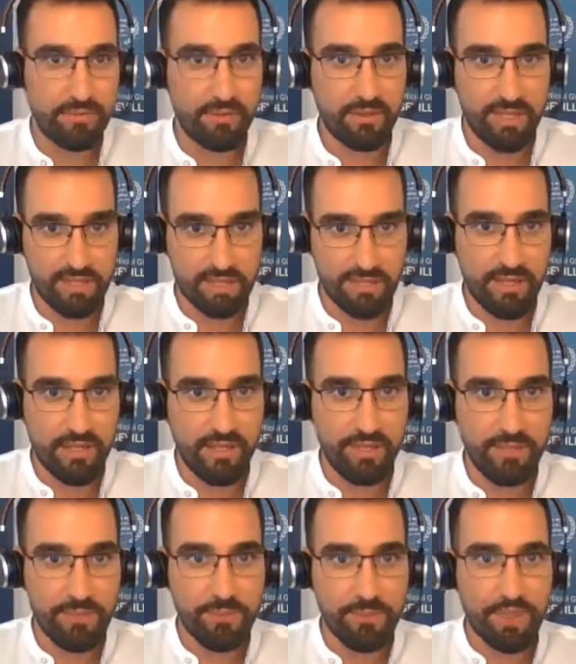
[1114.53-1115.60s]
That's
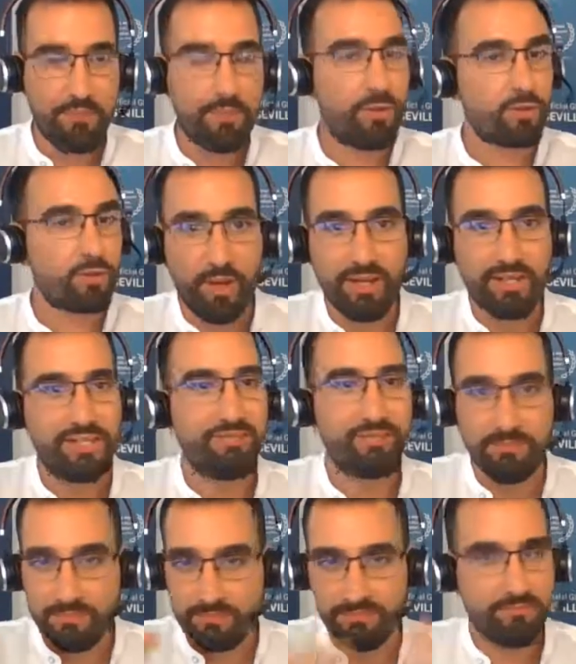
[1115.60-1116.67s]
because we
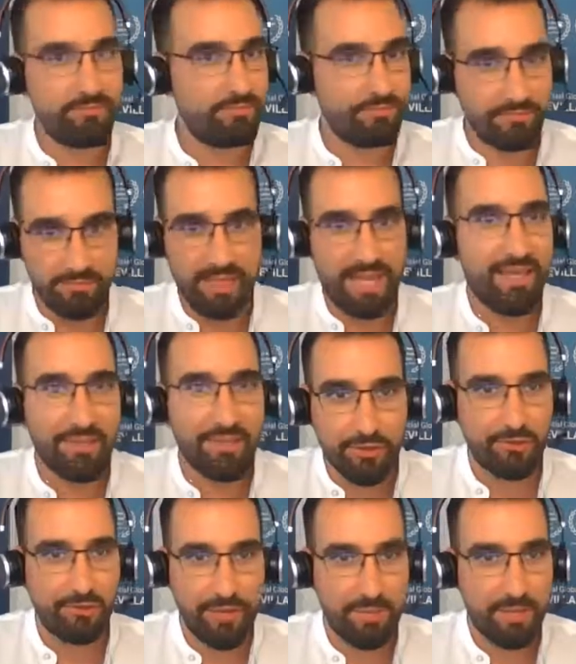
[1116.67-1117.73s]
receive
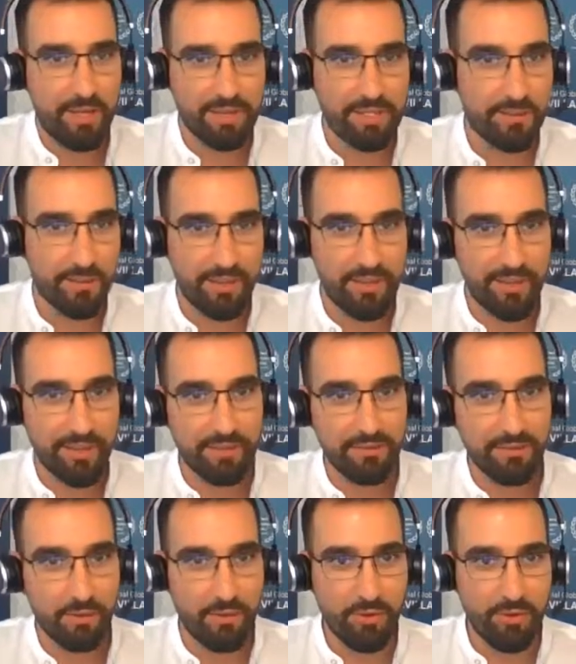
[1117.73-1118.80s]
hundreds of emails every day,
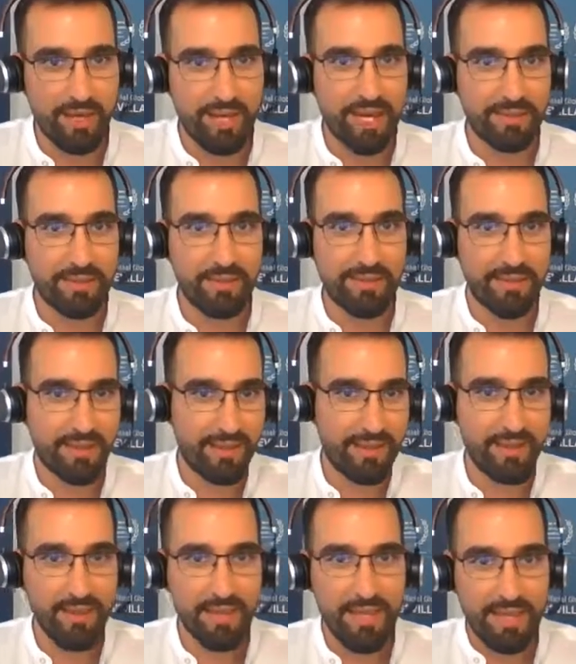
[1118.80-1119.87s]
regarding
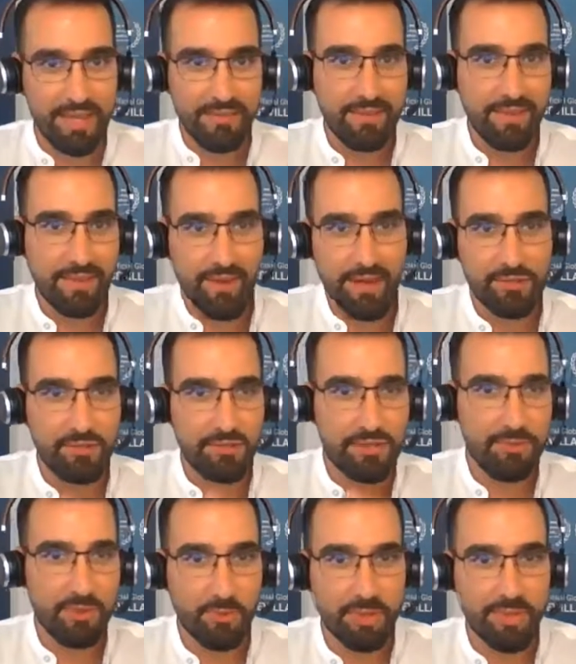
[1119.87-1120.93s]
the
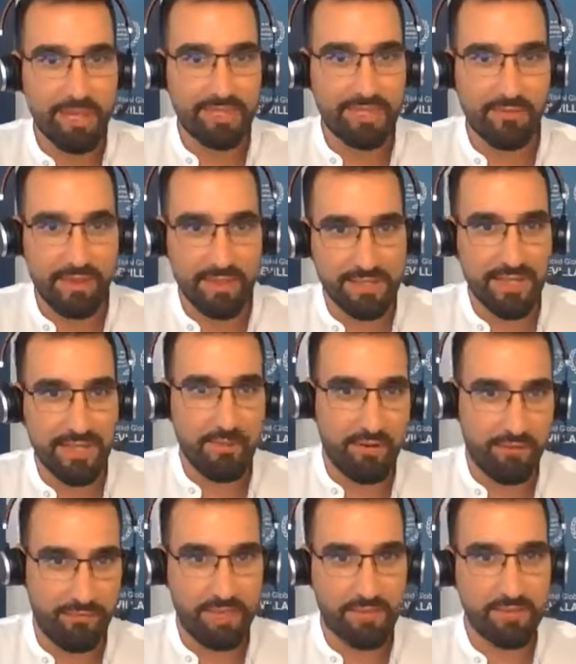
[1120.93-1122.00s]
relationship between CFX and
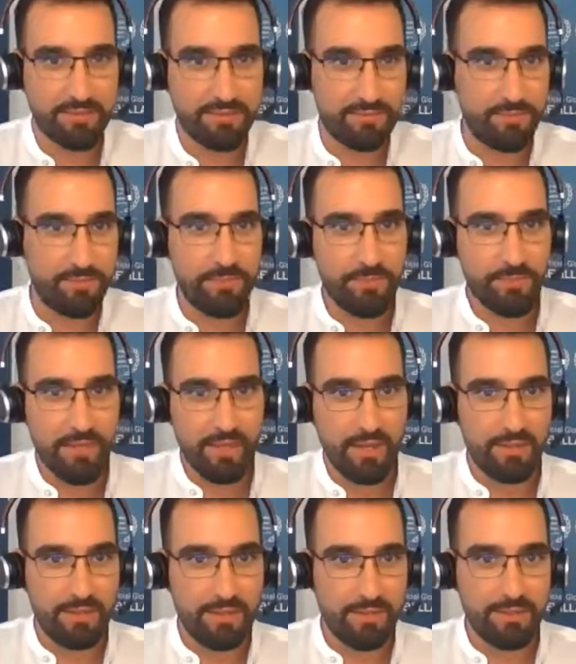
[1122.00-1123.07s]
EverFX.
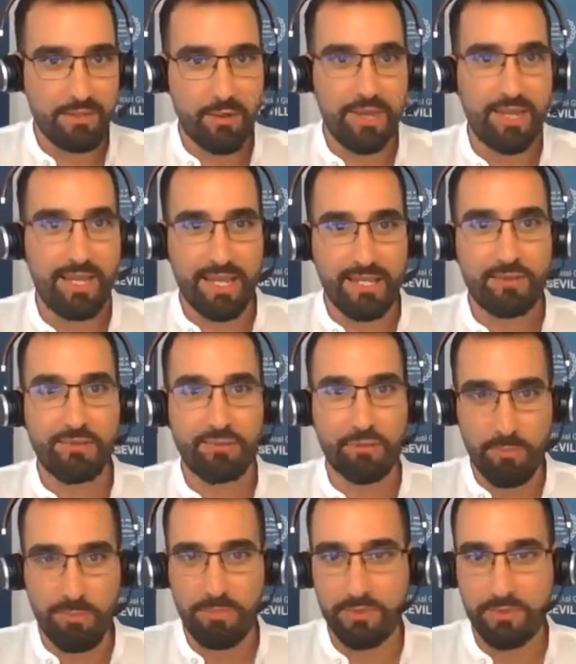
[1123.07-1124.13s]
So in case of
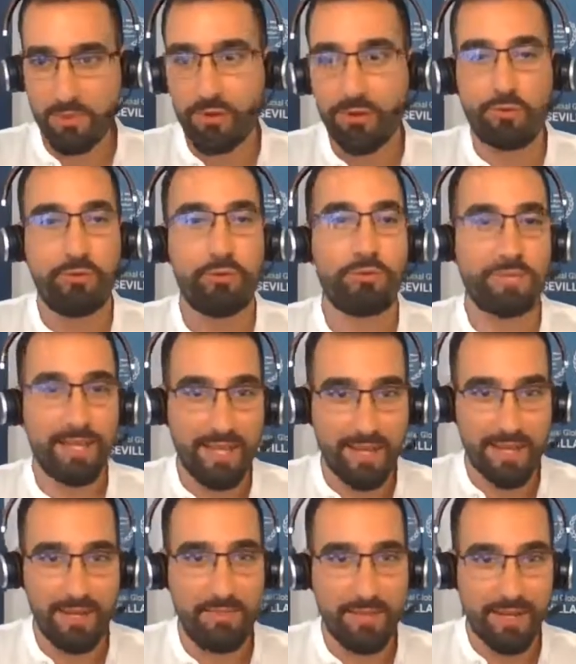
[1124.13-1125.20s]
some of you send
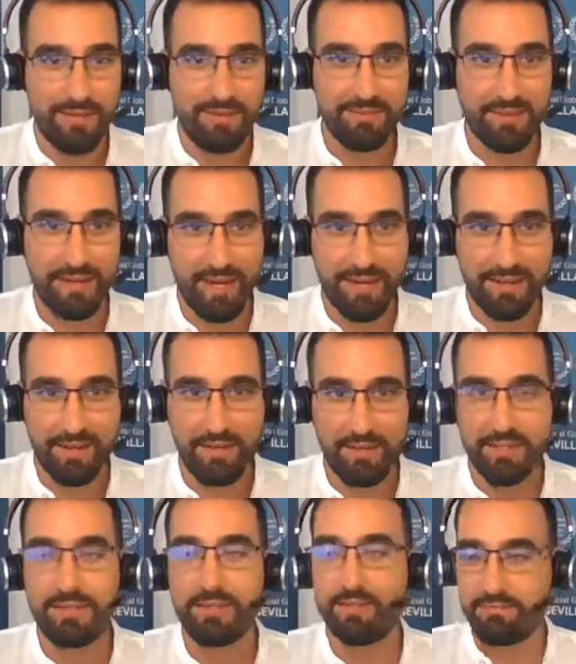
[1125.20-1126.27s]
an email regarding
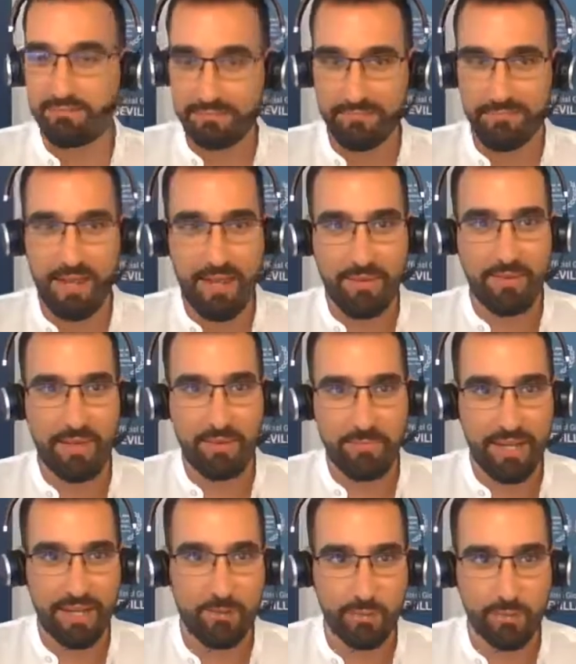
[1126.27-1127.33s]
this, I'm
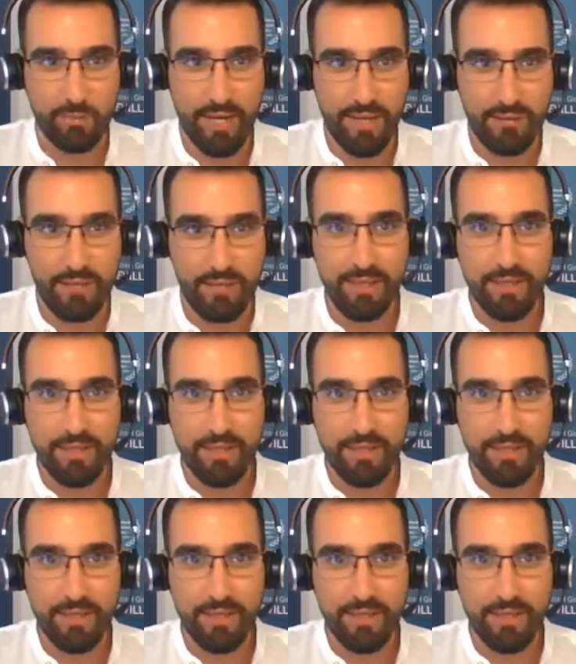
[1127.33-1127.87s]
replying to you now.